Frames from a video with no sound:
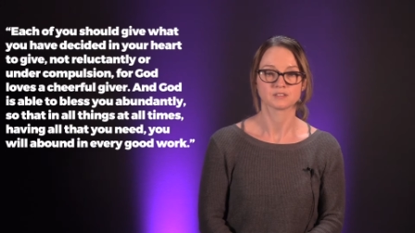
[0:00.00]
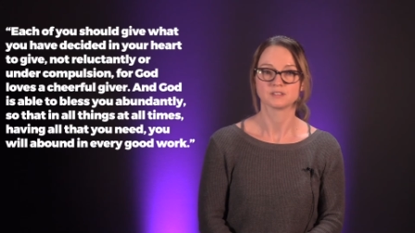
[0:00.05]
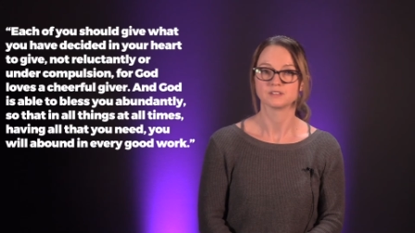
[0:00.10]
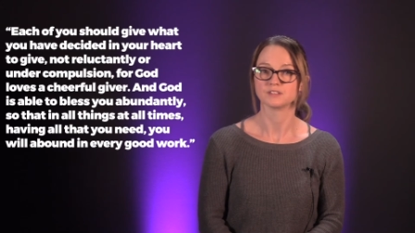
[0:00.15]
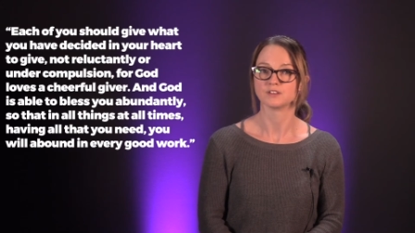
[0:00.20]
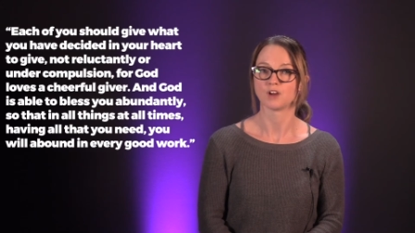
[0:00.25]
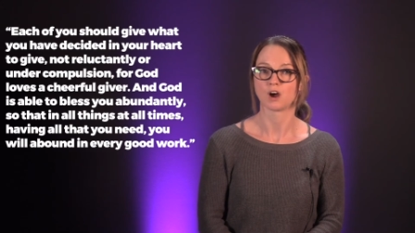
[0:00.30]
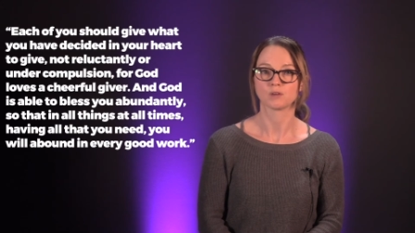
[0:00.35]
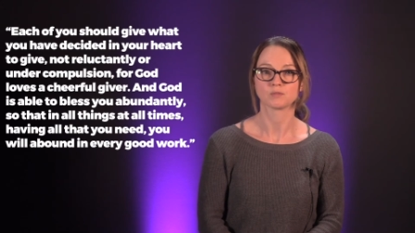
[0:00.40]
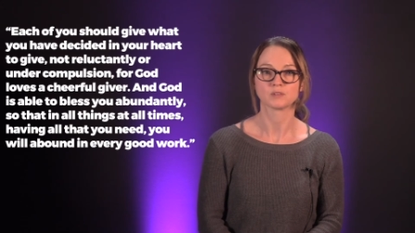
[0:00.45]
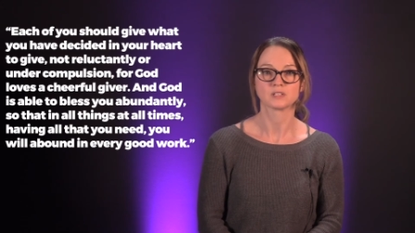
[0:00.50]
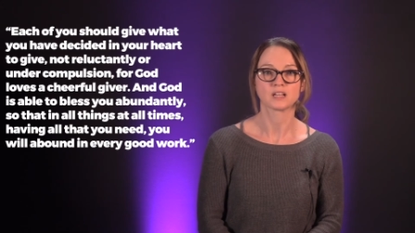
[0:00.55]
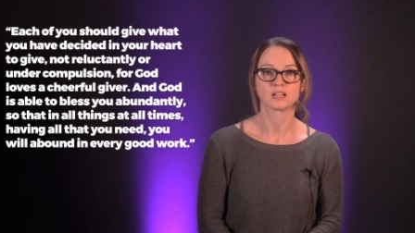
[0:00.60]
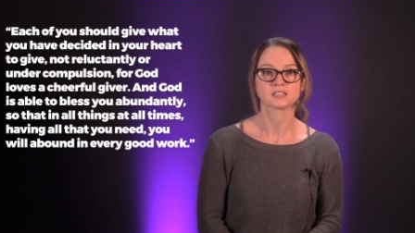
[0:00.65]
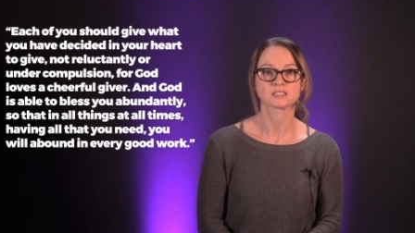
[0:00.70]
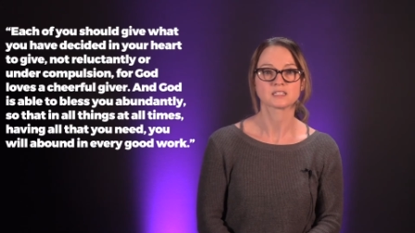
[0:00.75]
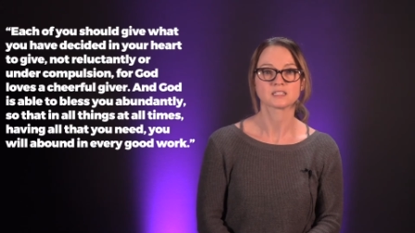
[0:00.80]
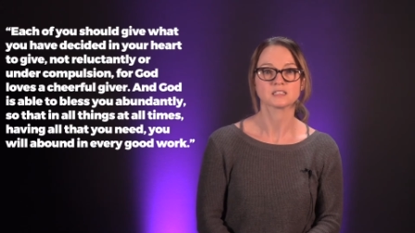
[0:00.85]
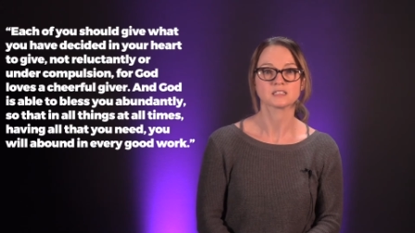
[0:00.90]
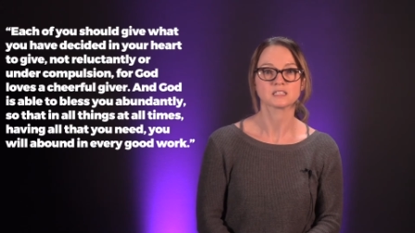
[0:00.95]
not
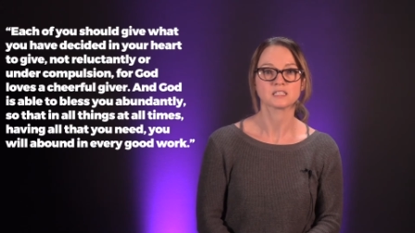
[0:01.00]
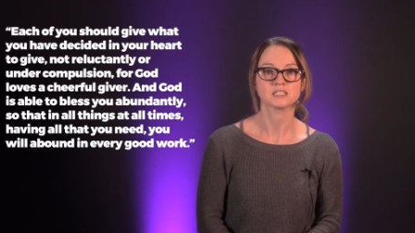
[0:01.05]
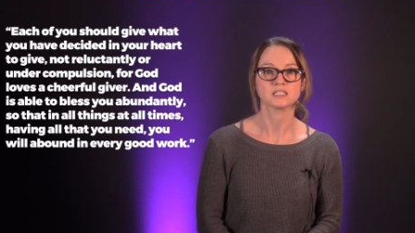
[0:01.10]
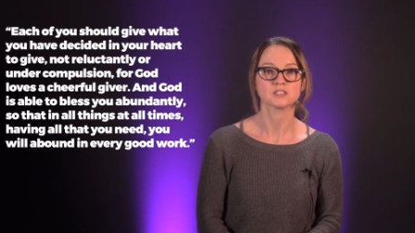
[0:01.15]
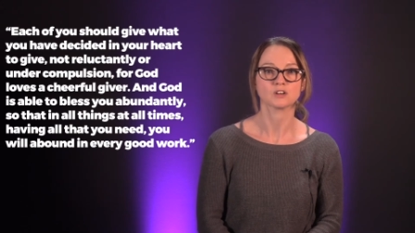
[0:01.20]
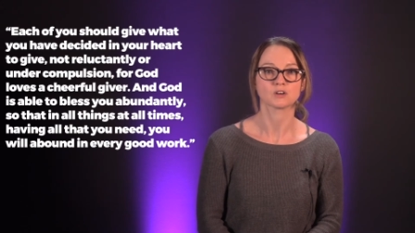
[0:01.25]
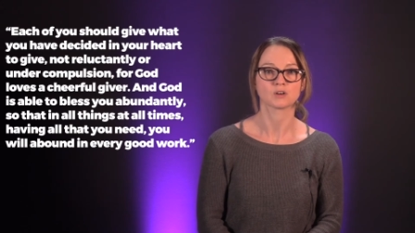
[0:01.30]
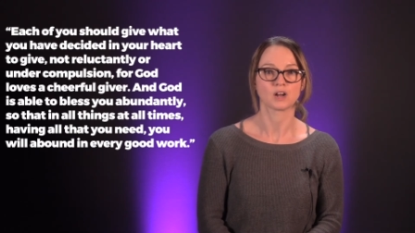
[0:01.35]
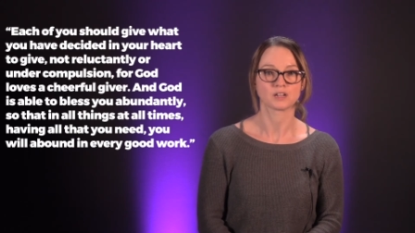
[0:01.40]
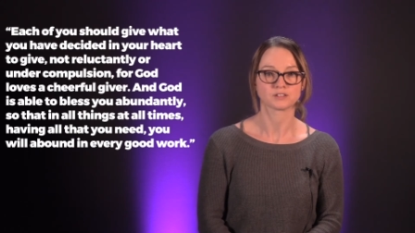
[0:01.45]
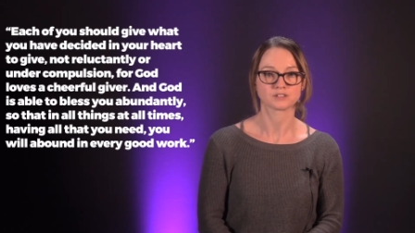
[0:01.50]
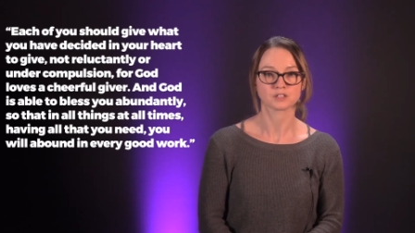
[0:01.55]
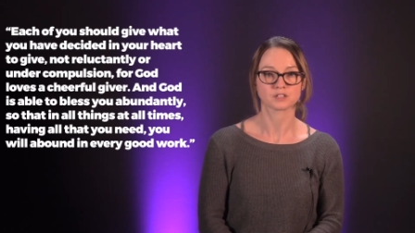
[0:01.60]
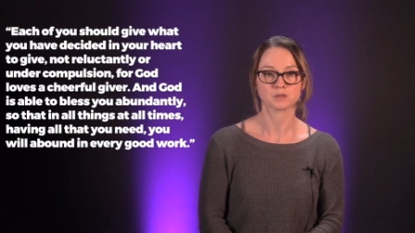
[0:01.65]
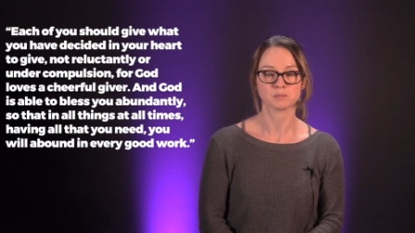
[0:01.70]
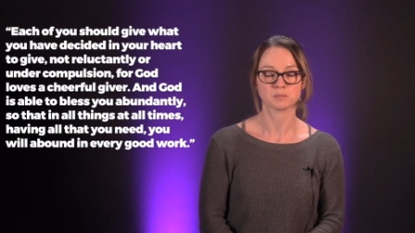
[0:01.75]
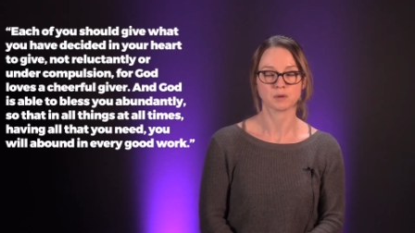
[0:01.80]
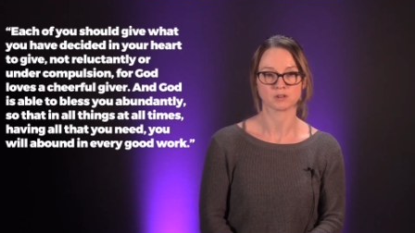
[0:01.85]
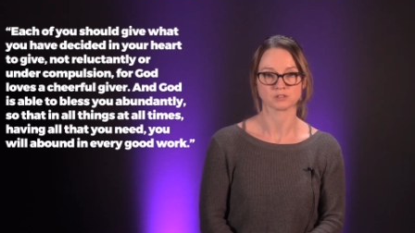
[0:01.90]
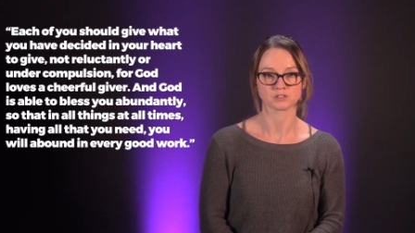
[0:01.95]
reluctantly or under
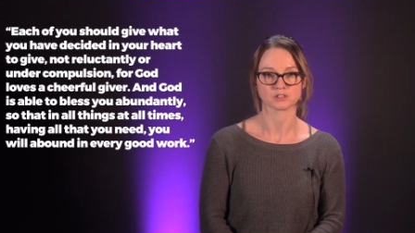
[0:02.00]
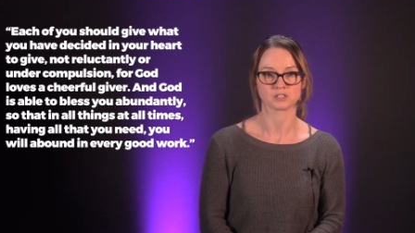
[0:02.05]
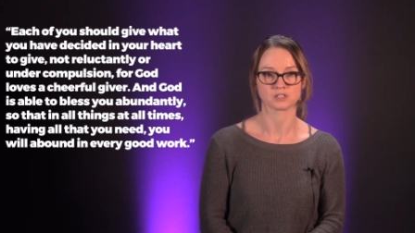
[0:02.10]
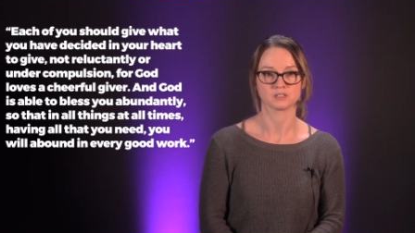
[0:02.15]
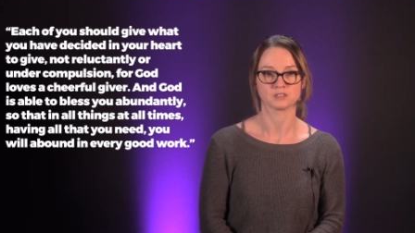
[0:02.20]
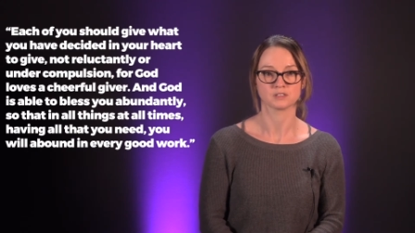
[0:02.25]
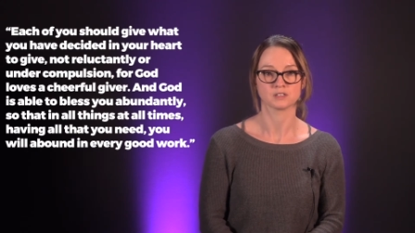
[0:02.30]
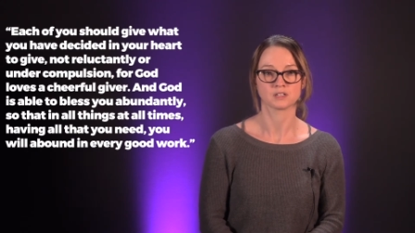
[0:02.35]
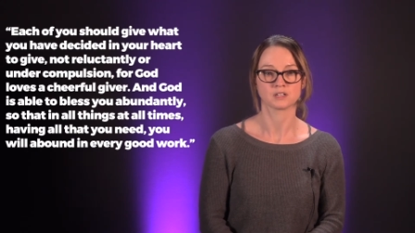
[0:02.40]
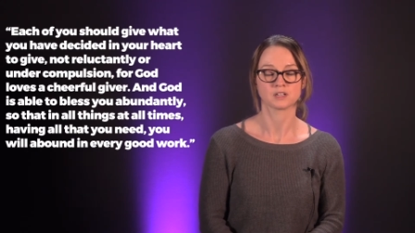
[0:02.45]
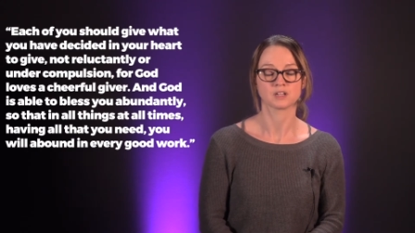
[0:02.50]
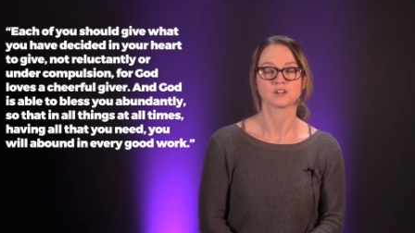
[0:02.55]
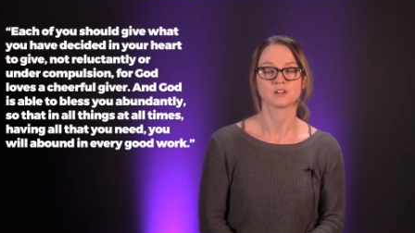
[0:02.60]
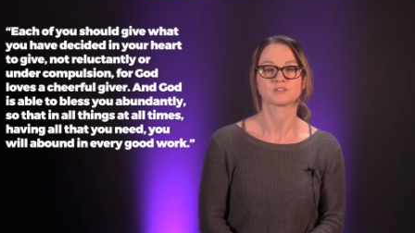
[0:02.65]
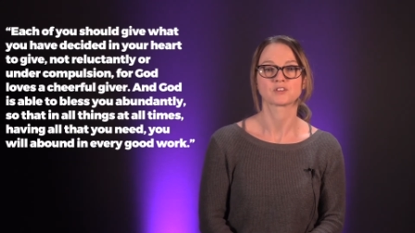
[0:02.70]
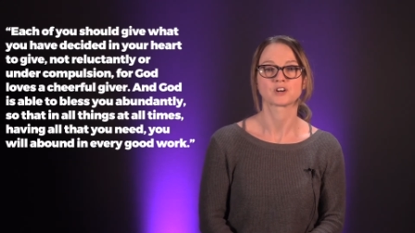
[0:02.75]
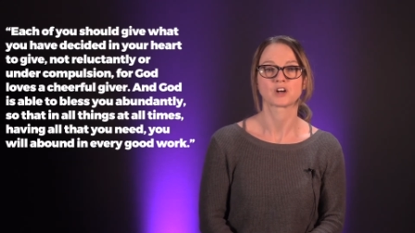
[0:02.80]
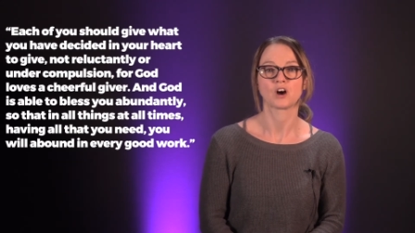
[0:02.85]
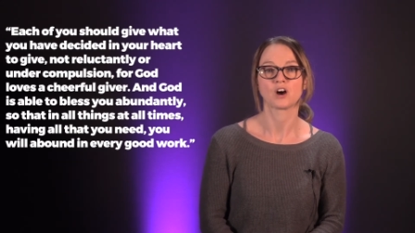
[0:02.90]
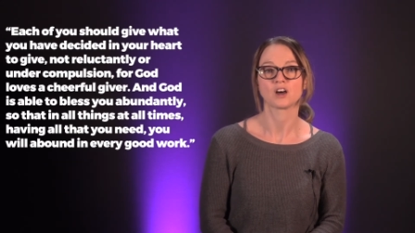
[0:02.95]
compulsion,
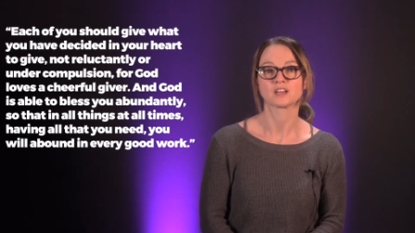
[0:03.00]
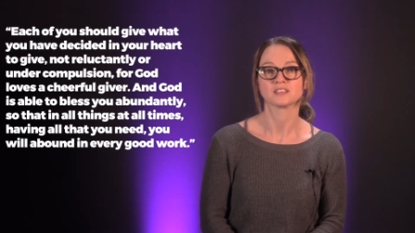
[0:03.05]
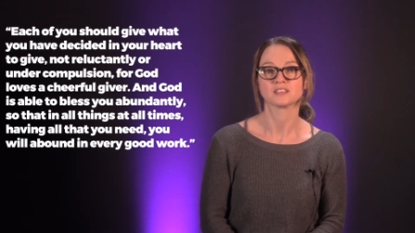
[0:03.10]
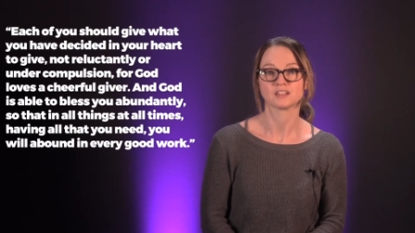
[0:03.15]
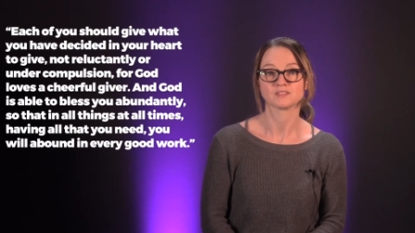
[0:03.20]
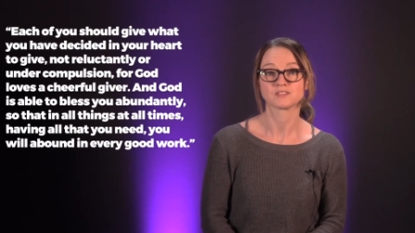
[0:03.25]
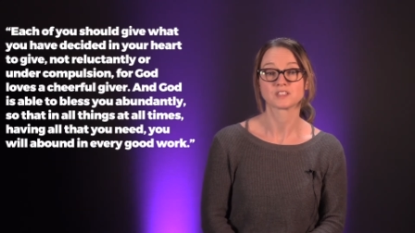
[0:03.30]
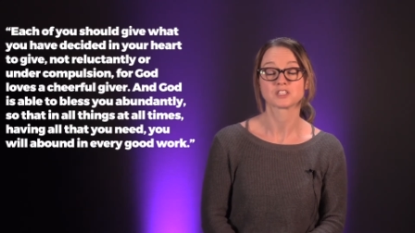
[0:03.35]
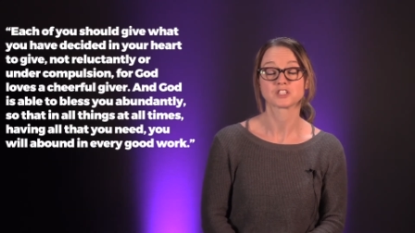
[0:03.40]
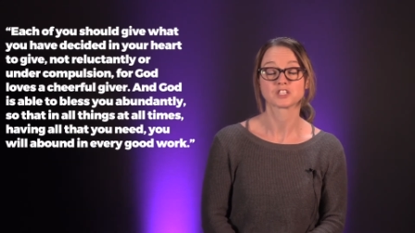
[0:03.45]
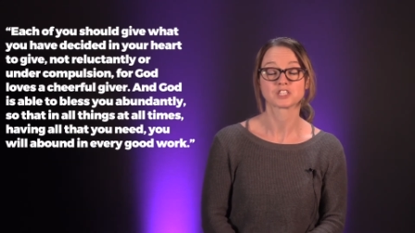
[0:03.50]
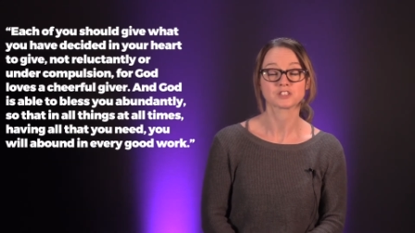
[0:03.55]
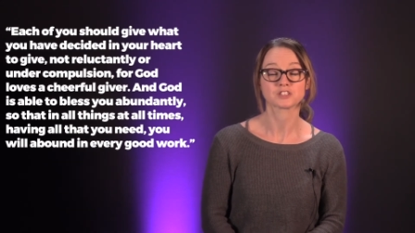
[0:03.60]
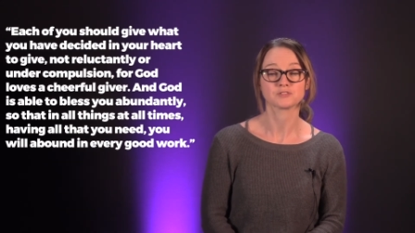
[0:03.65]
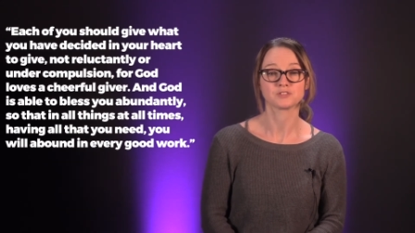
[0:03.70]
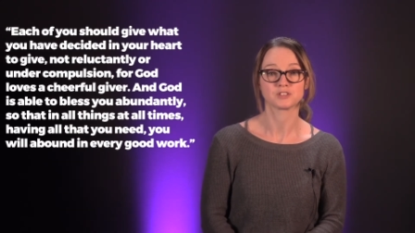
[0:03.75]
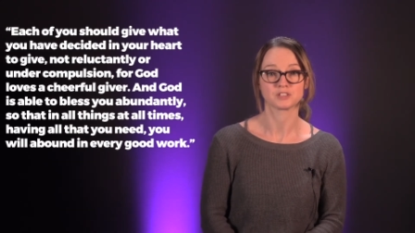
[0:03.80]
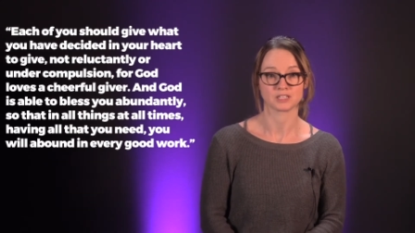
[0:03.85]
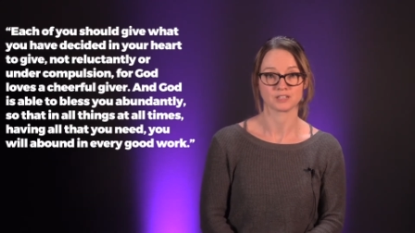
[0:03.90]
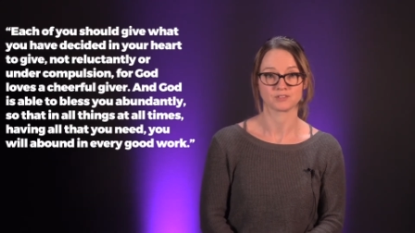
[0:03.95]
for God loves a
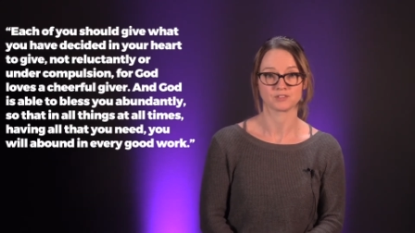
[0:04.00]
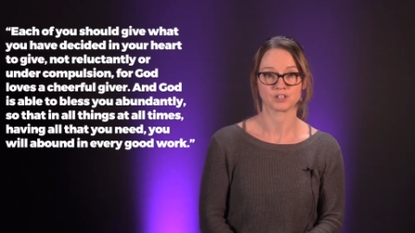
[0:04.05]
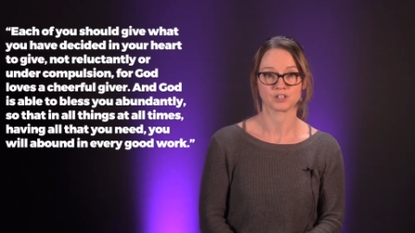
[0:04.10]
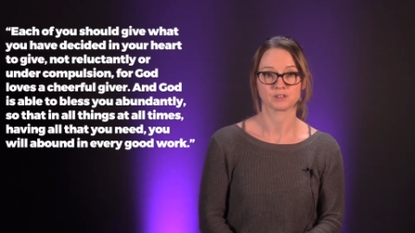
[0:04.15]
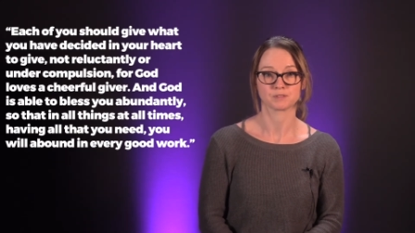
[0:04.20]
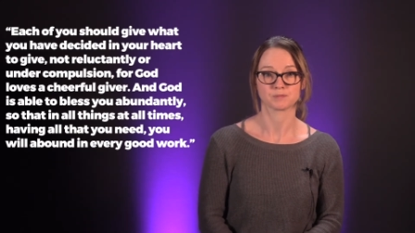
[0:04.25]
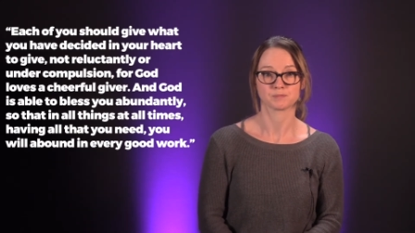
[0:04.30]
cheerful giver.